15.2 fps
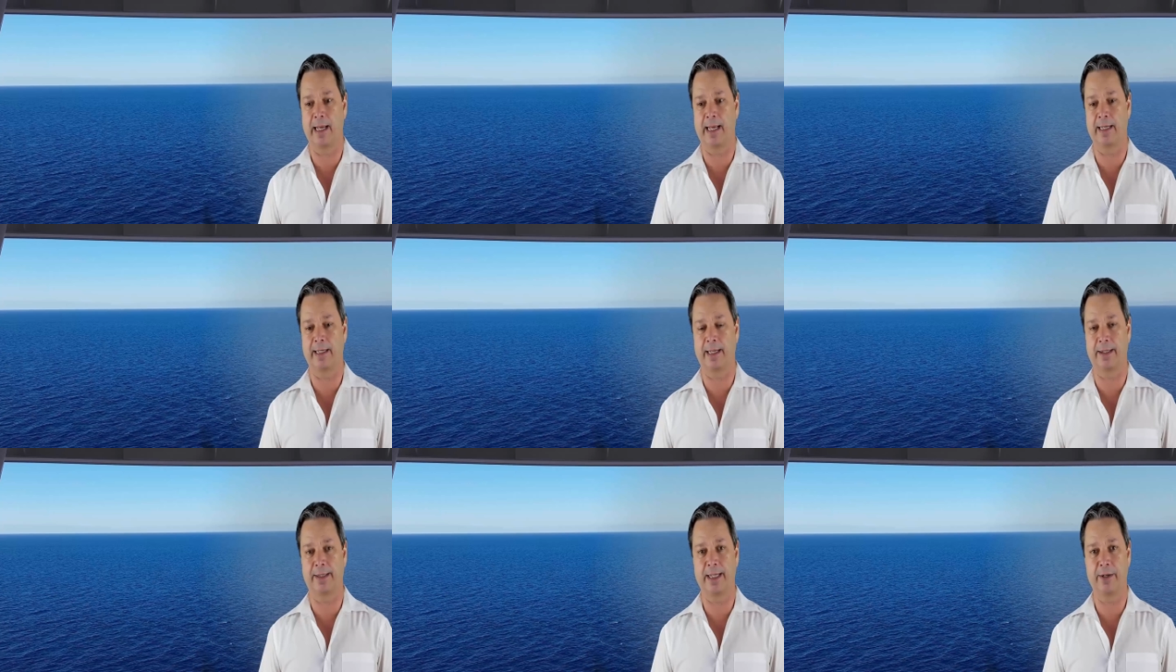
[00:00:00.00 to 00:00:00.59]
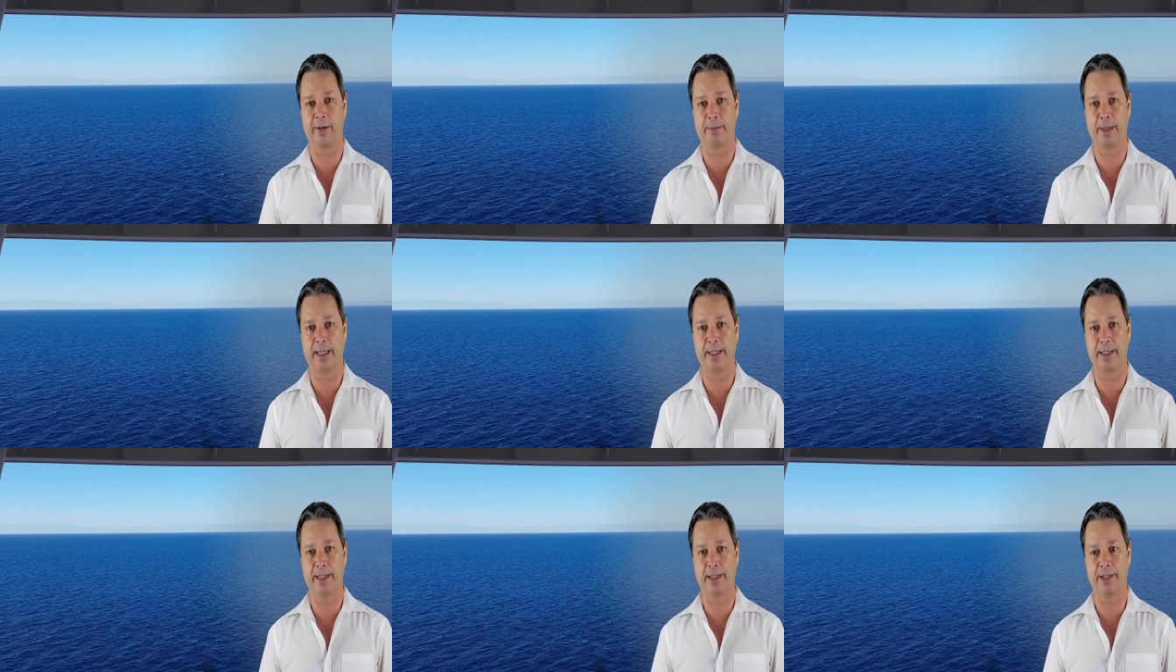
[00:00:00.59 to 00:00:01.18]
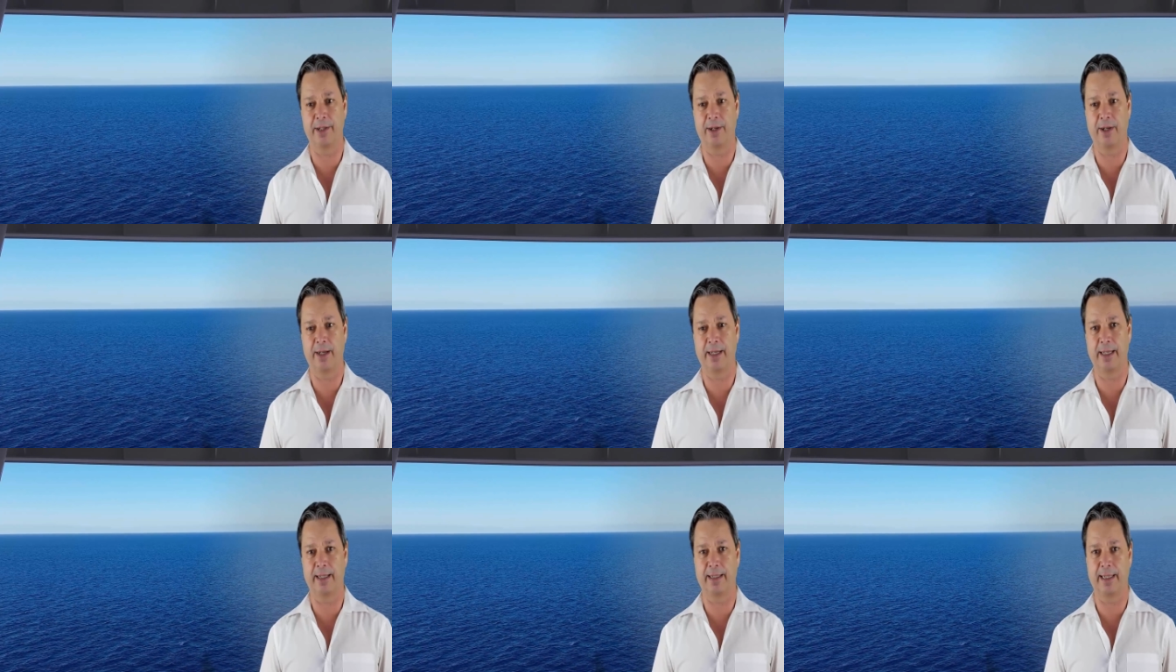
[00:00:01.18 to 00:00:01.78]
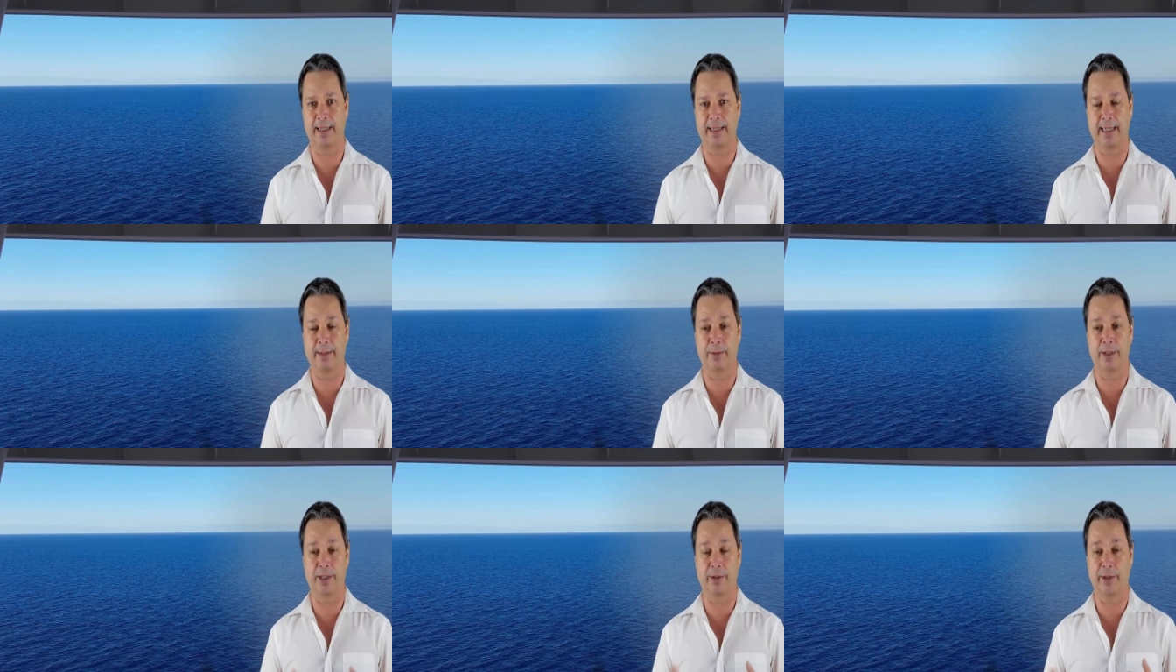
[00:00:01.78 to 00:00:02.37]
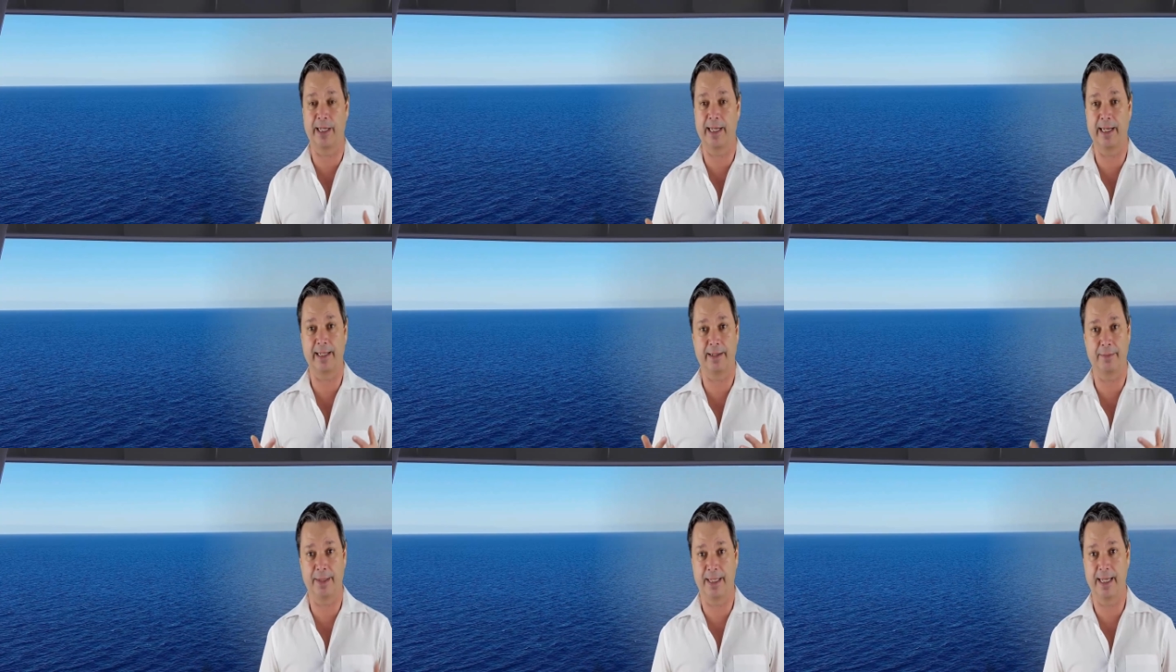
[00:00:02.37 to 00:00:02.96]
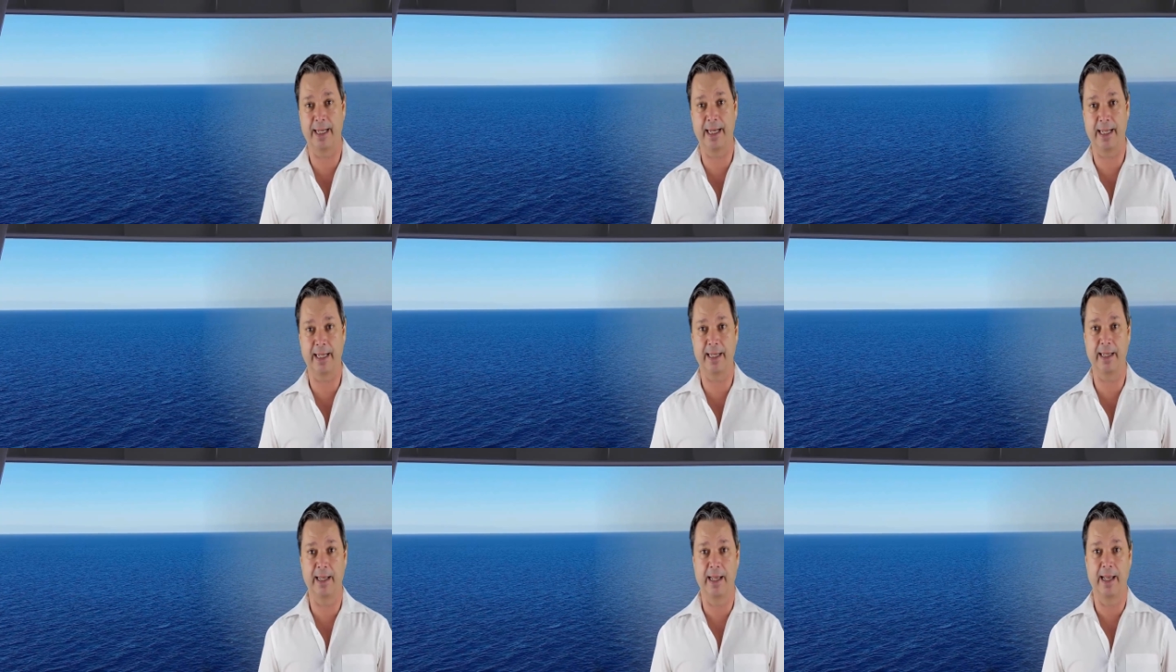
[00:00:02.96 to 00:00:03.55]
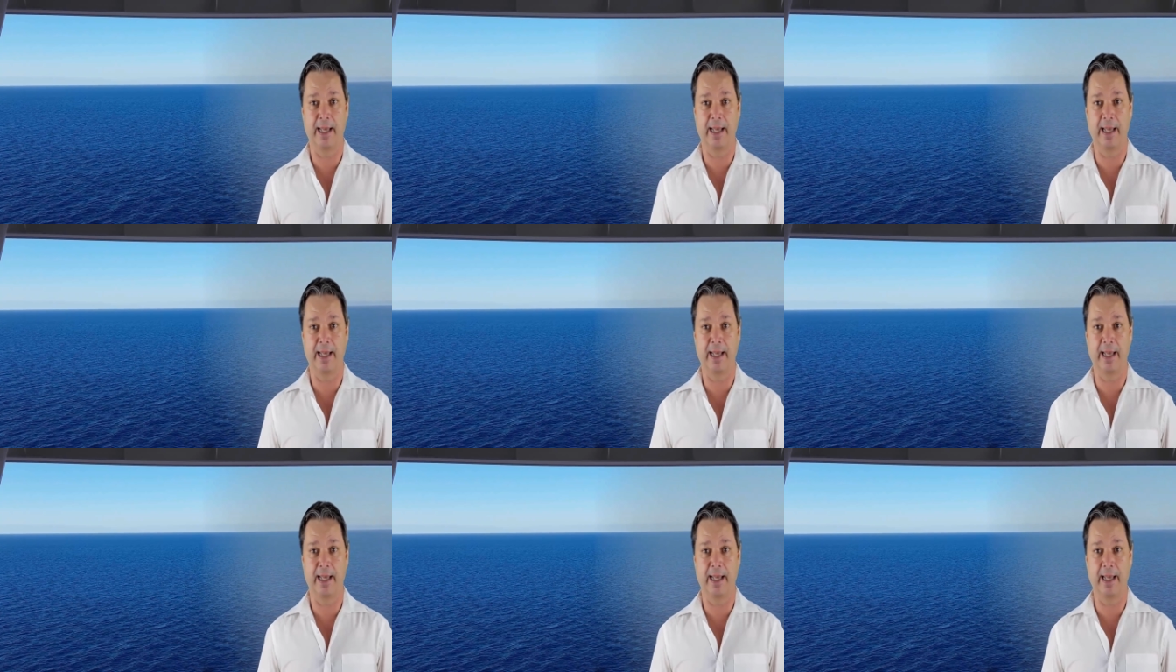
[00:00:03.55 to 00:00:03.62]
and got their opinions on it. And they said it was great at the beginning.